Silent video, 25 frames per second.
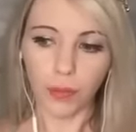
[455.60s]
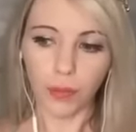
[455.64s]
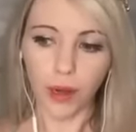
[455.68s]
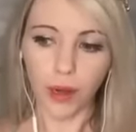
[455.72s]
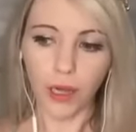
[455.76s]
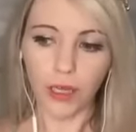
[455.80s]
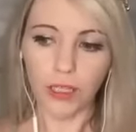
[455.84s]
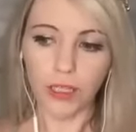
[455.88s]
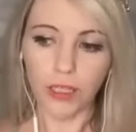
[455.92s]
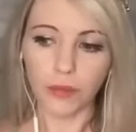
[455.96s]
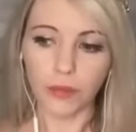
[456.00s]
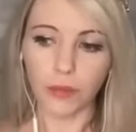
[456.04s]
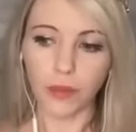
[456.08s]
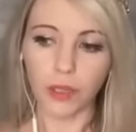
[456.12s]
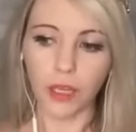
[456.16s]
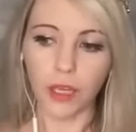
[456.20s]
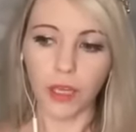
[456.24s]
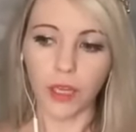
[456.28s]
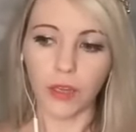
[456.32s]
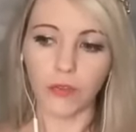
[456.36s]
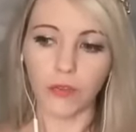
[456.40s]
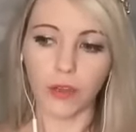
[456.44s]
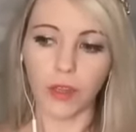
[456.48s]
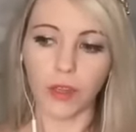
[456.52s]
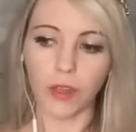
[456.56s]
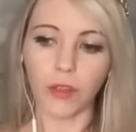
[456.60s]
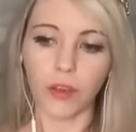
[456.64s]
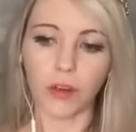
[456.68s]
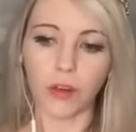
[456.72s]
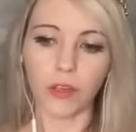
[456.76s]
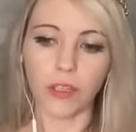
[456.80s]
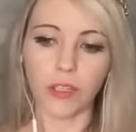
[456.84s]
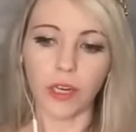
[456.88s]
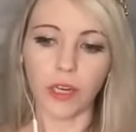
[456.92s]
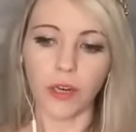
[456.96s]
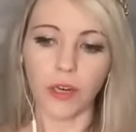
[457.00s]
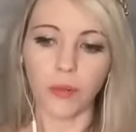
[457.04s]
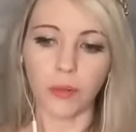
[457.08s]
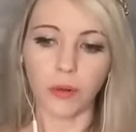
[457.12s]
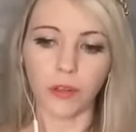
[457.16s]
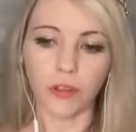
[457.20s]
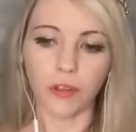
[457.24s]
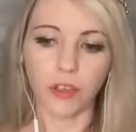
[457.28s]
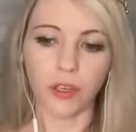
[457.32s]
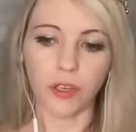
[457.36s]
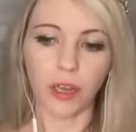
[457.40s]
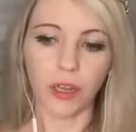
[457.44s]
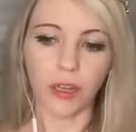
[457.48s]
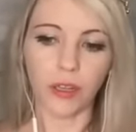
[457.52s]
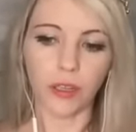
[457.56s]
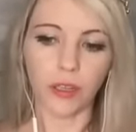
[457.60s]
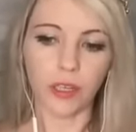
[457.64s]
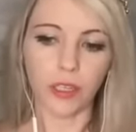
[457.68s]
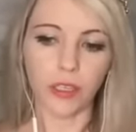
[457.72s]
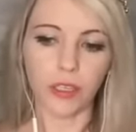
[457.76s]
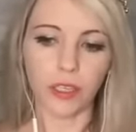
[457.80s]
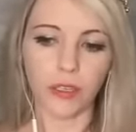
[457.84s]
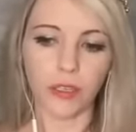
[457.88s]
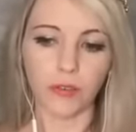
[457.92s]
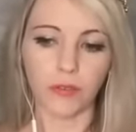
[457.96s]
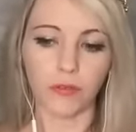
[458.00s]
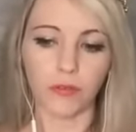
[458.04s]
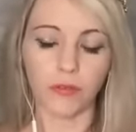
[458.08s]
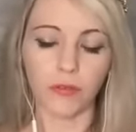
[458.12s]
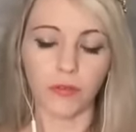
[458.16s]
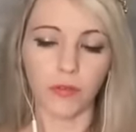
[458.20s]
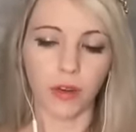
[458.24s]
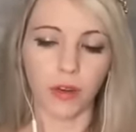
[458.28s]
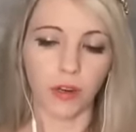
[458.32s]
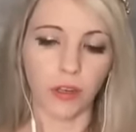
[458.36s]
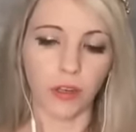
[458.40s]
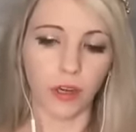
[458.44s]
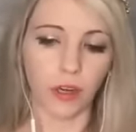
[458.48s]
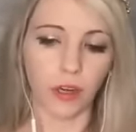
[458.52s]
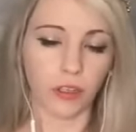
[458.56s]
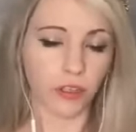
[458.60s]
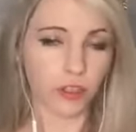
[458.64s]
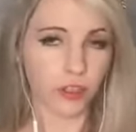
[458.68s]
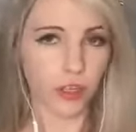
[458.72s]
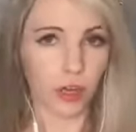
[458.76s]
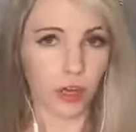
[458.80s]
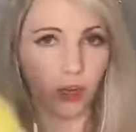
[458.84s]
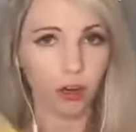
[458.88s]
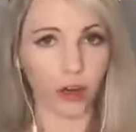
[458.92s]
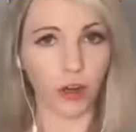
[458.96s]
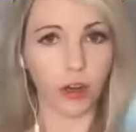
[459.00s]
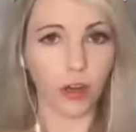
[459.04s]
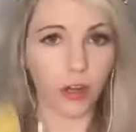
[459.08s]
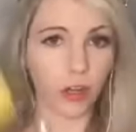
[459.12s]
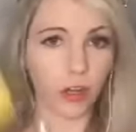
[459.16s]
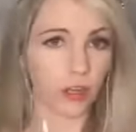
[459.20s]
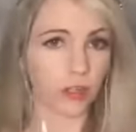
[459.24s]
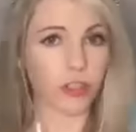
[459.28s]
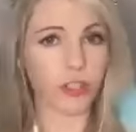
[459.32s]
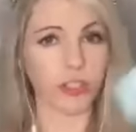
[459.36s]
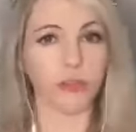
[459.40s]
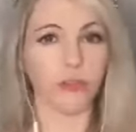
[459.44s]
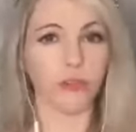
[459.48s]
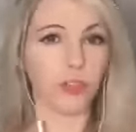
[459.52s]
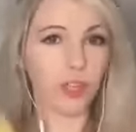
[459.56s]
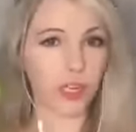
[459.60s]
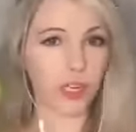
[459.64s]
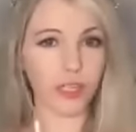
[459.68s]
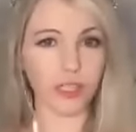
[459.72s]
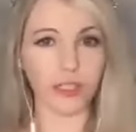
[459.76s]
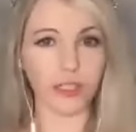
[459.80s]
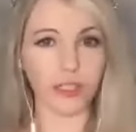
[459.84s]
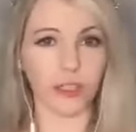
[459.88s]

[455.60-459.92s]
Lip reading: possibly even their entire personalities are all shifting.